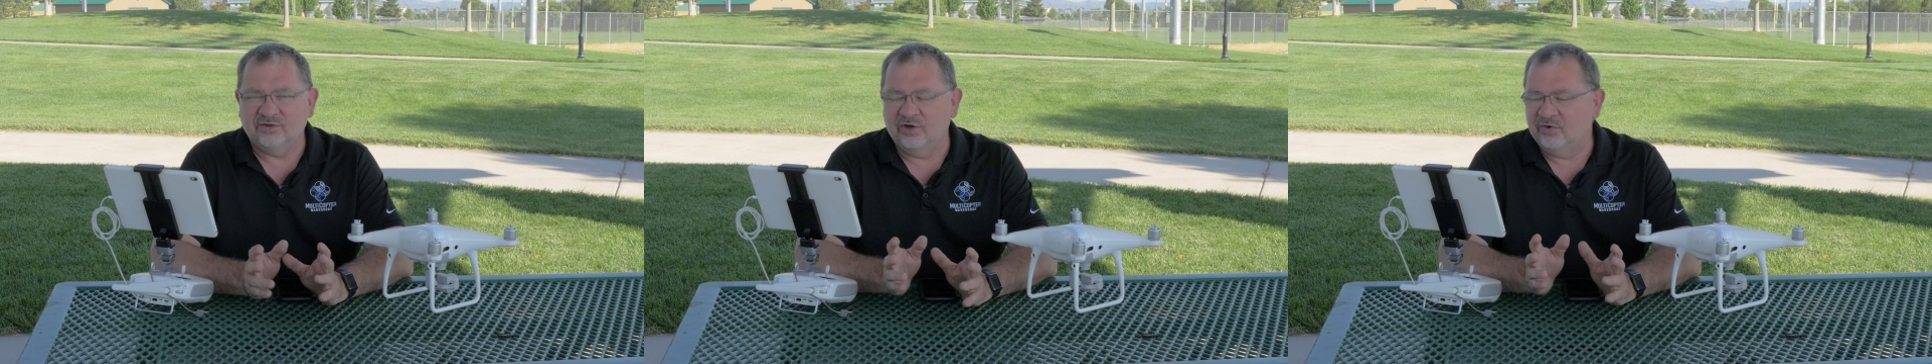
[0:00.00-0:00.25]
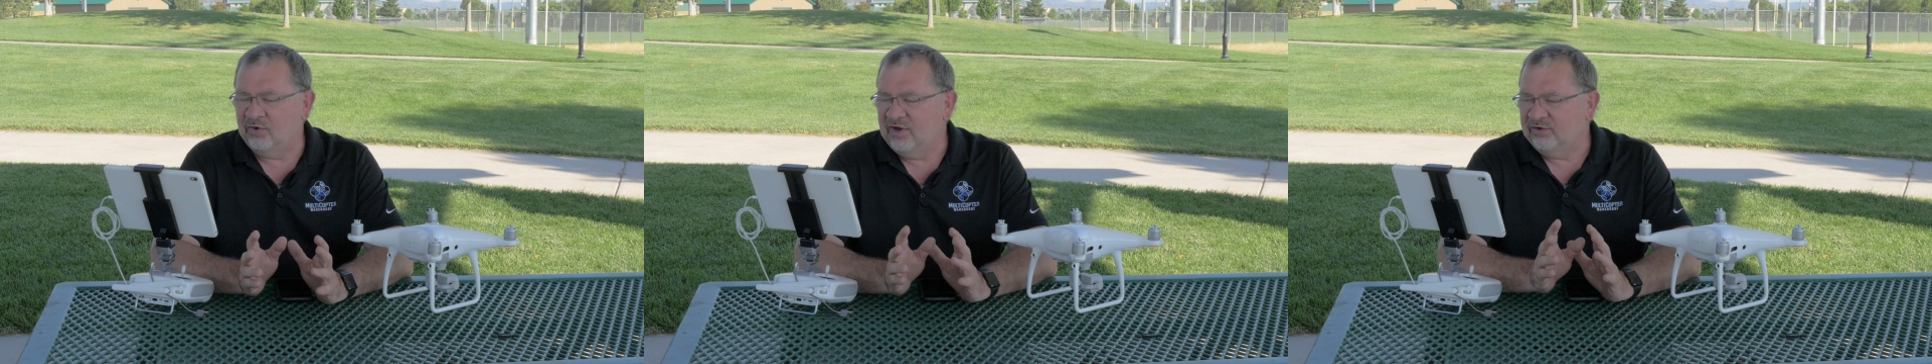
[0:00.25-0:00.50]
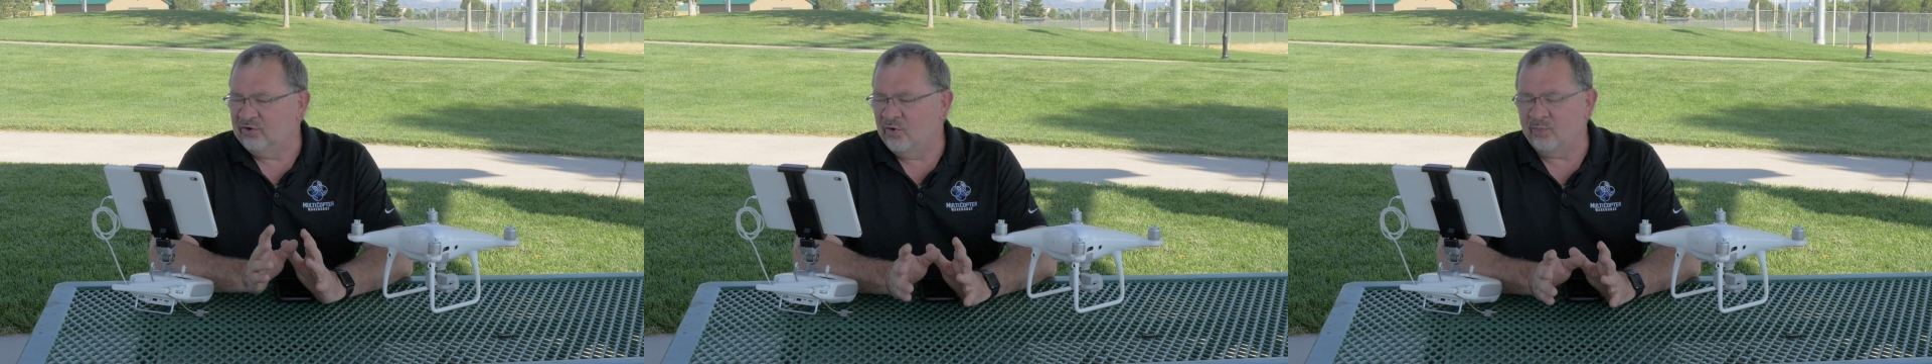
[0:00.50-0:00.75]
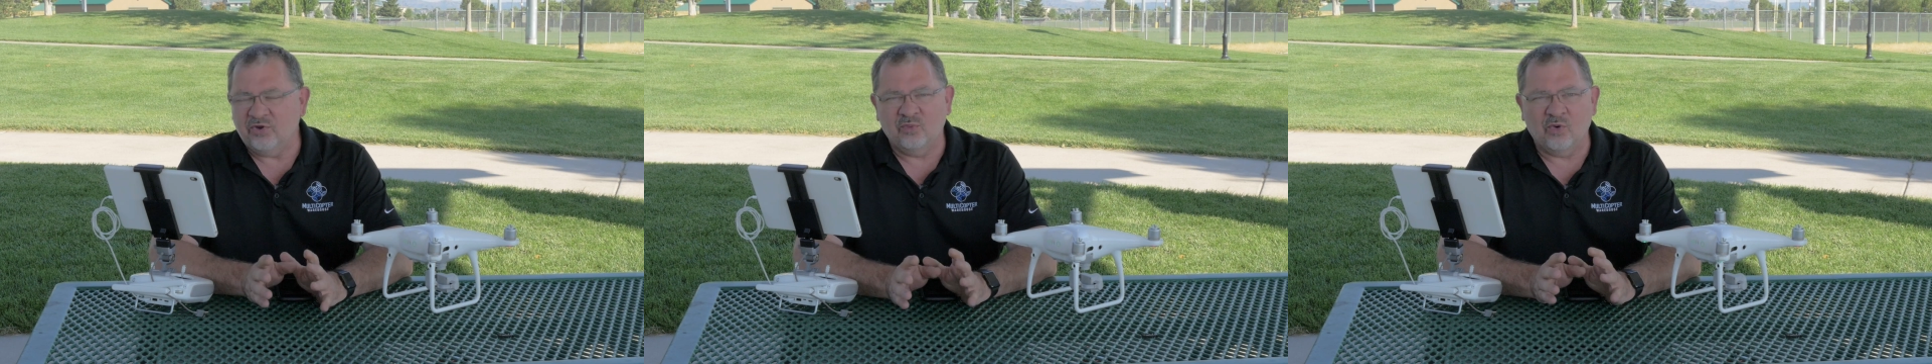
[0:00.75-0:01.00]
So
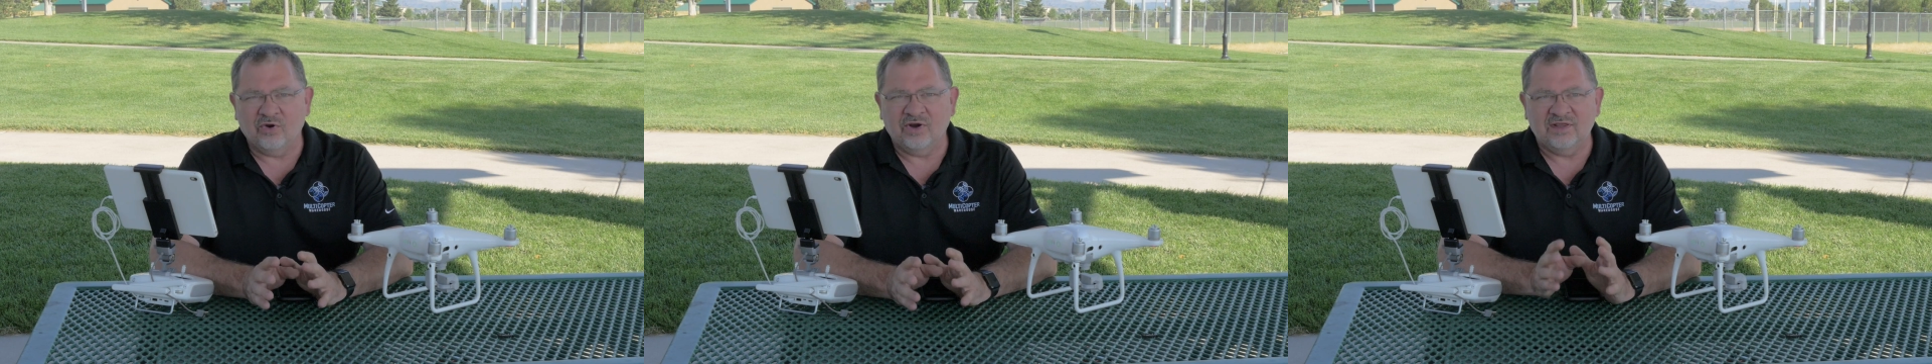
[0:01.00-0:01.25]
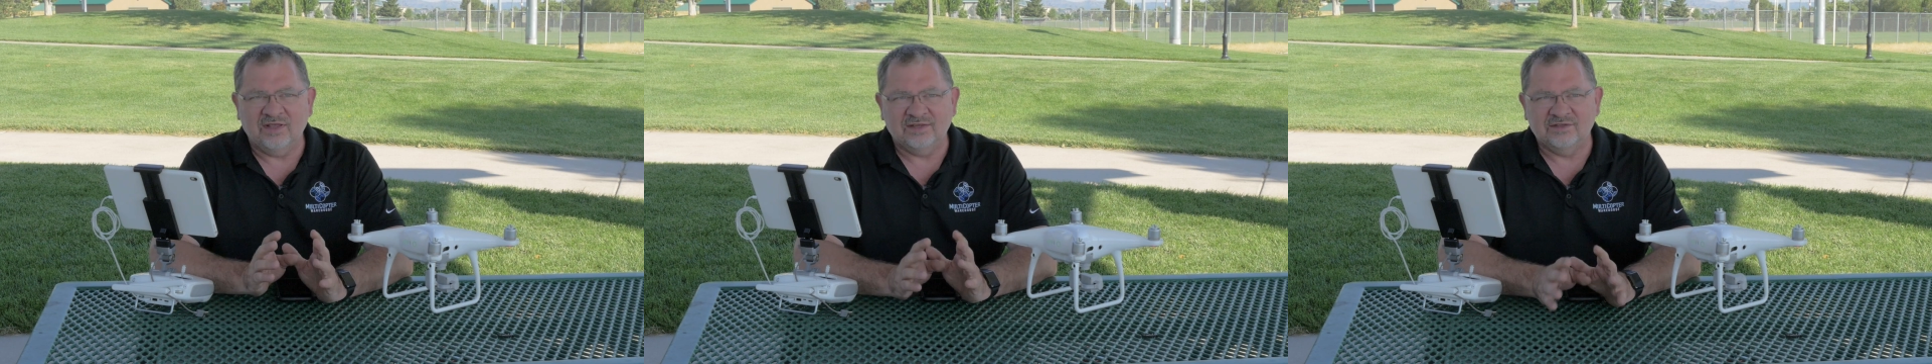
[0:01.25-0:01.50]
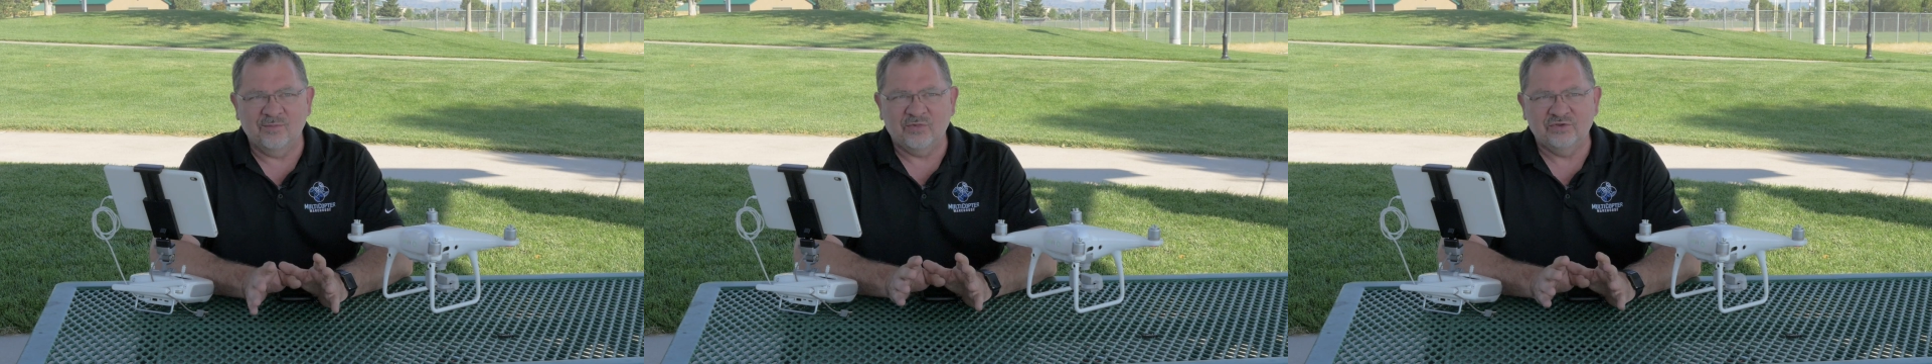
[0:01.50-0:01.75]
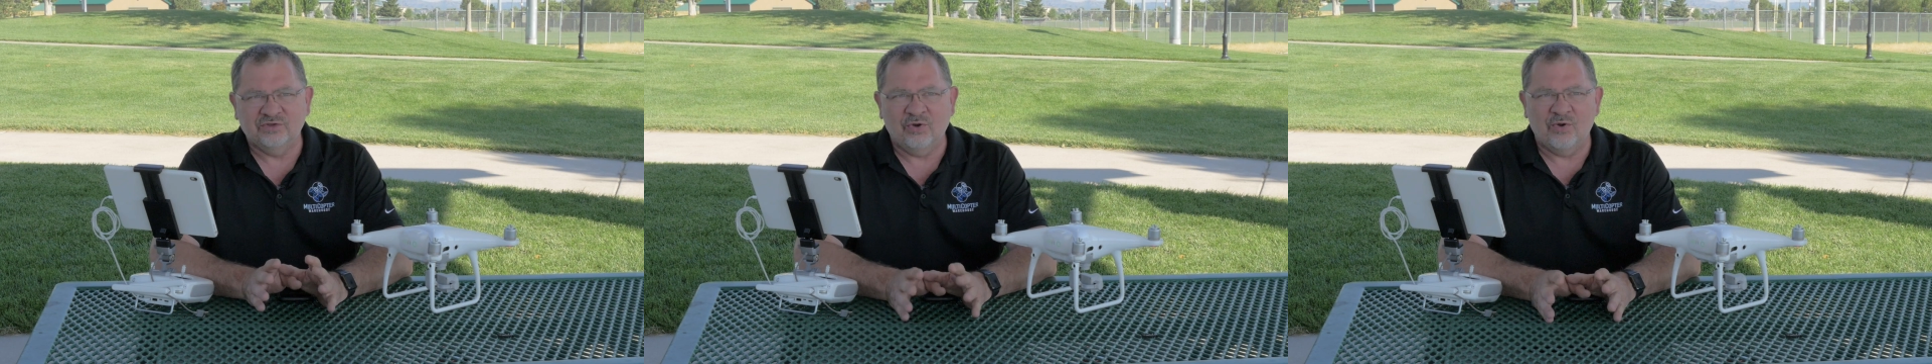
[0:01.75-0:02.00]
don't be worried that
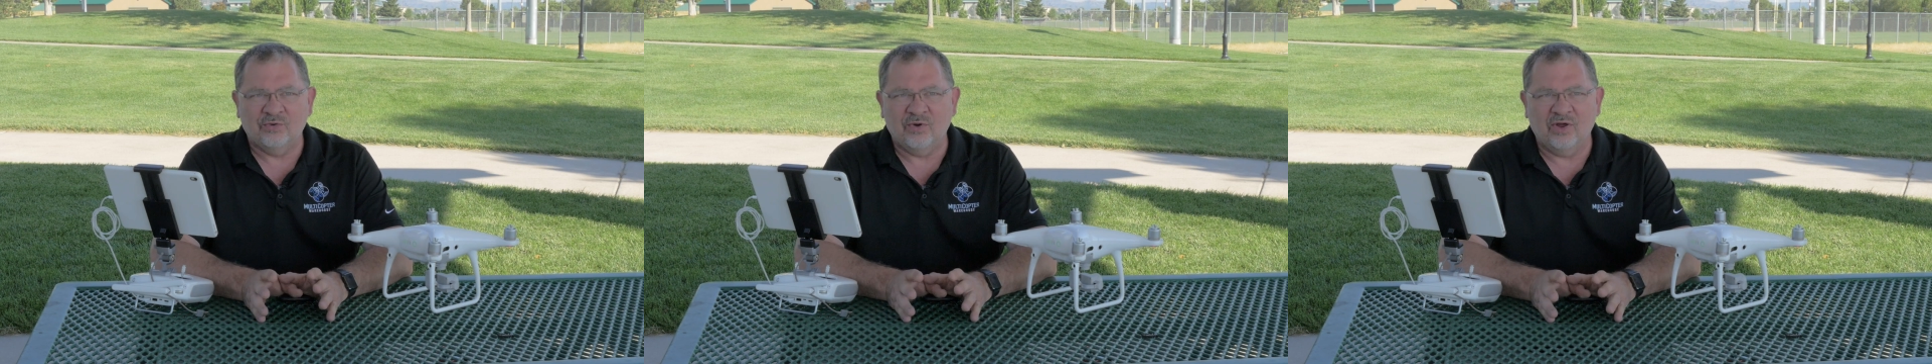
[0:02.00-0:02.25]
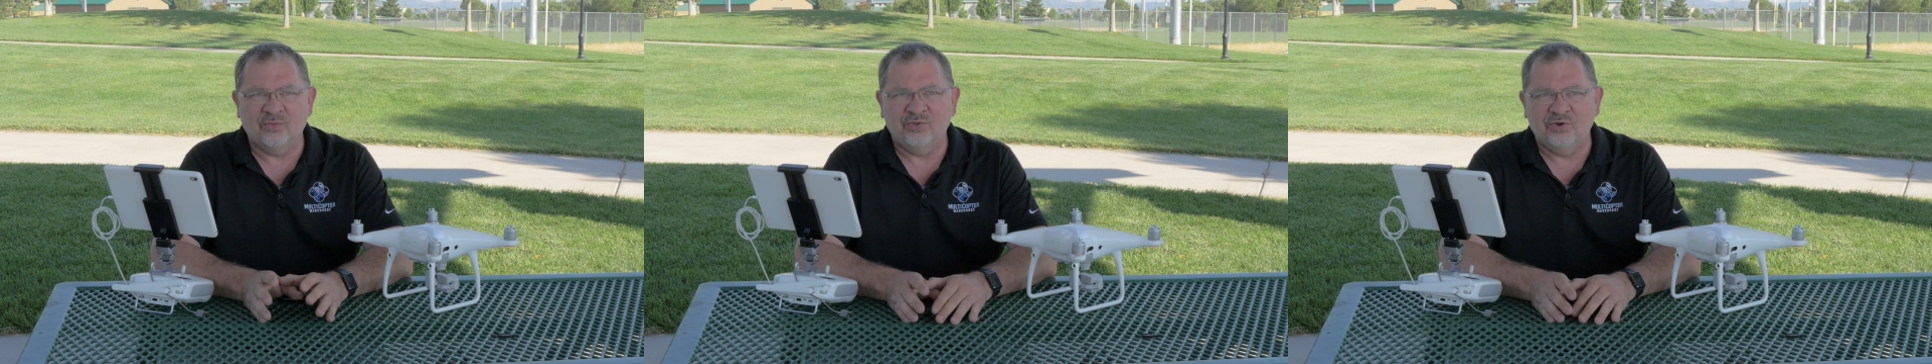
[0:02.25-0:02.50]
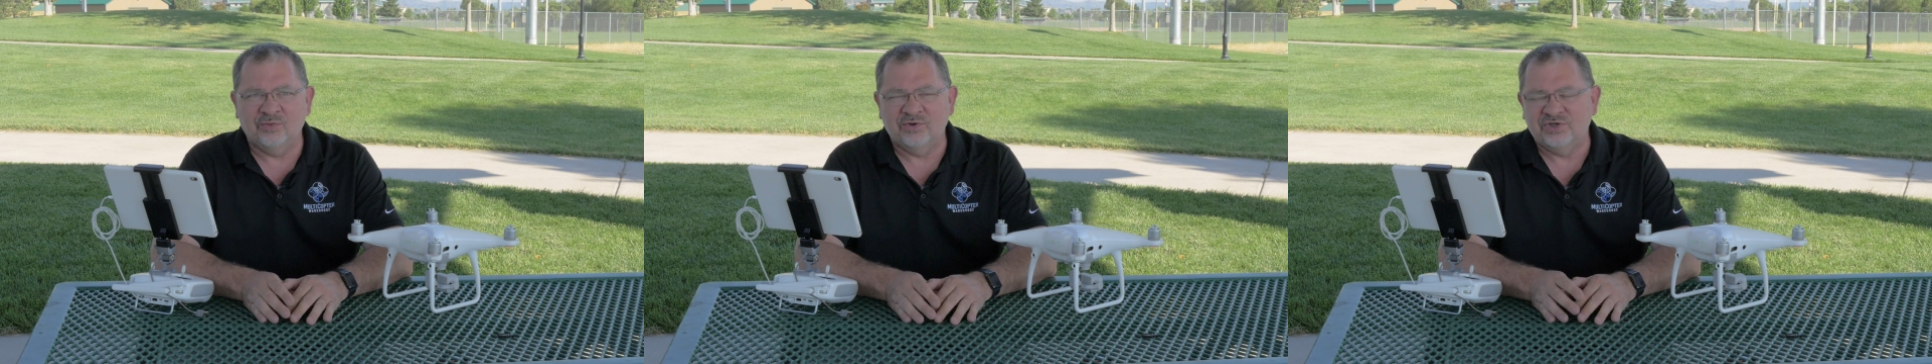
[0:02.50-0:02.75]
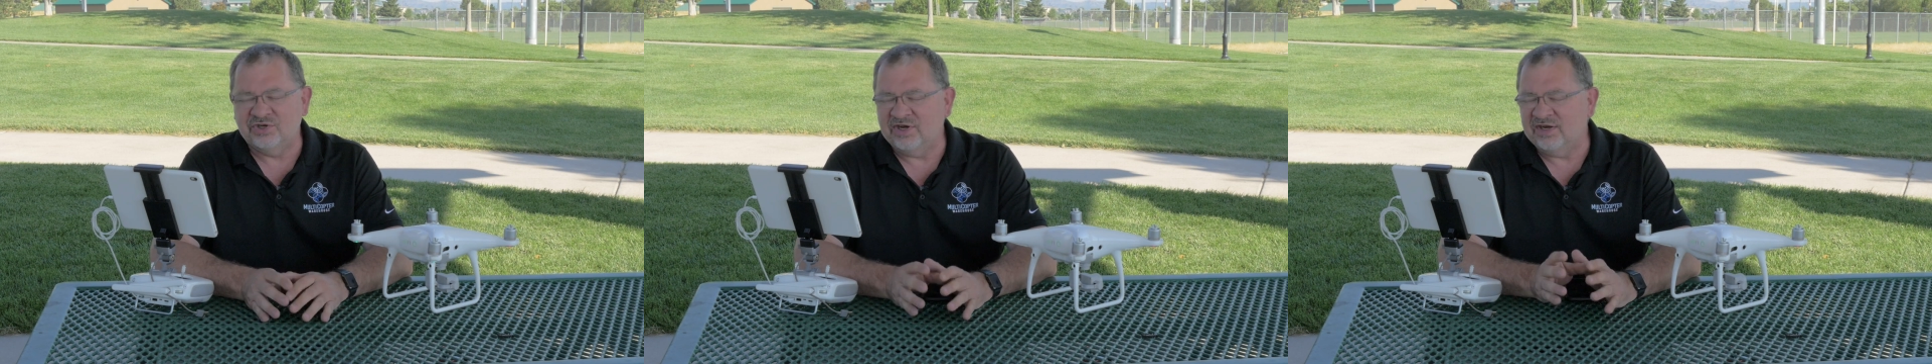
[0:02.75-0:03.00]
something's going wrong with your
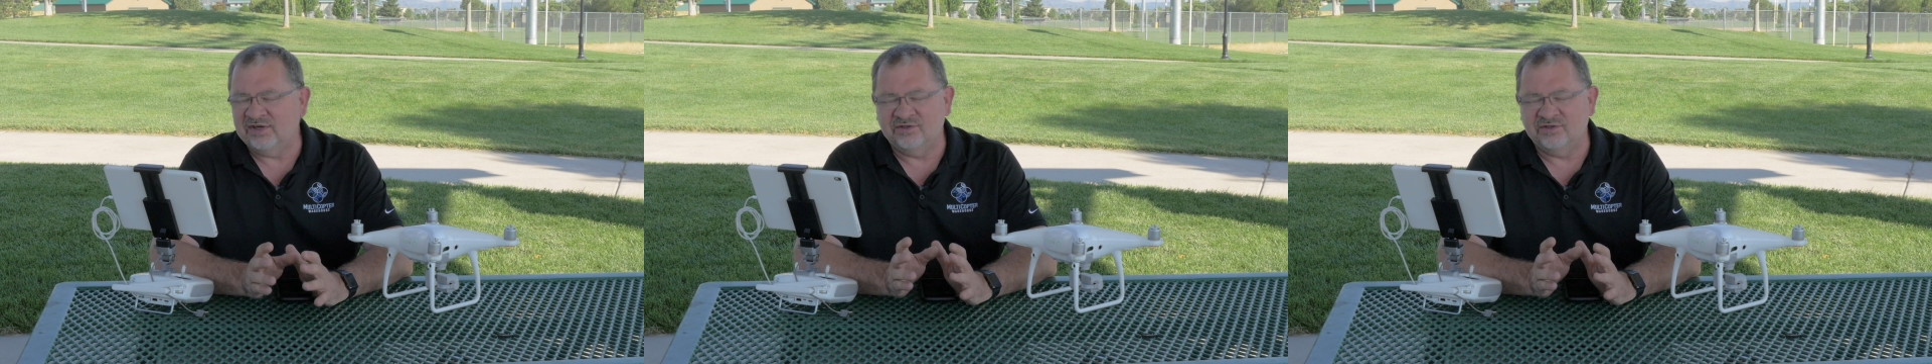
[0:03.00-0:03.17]
machine.